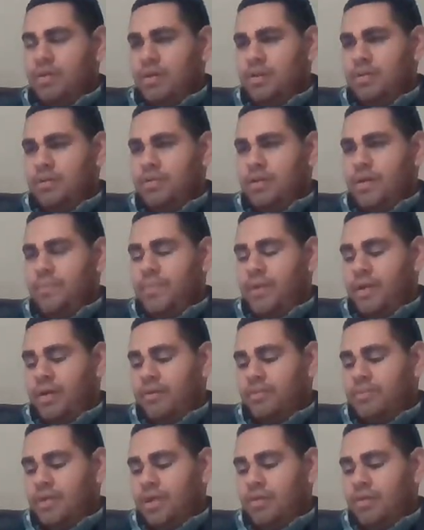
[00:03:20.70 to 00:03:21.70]
the bigger
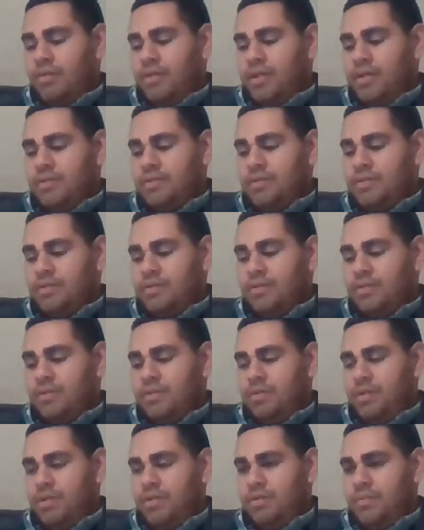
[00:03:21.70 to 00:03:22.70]
obstacle is
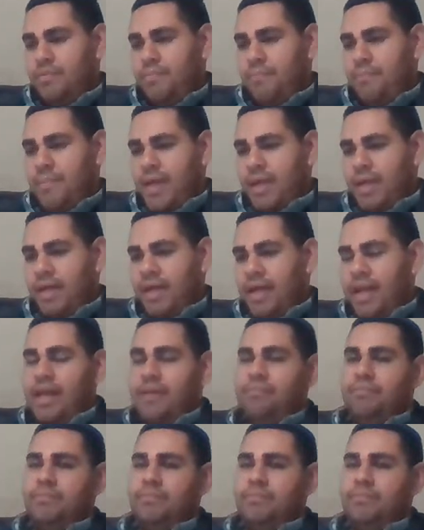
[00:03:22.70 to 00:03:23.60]
make a name.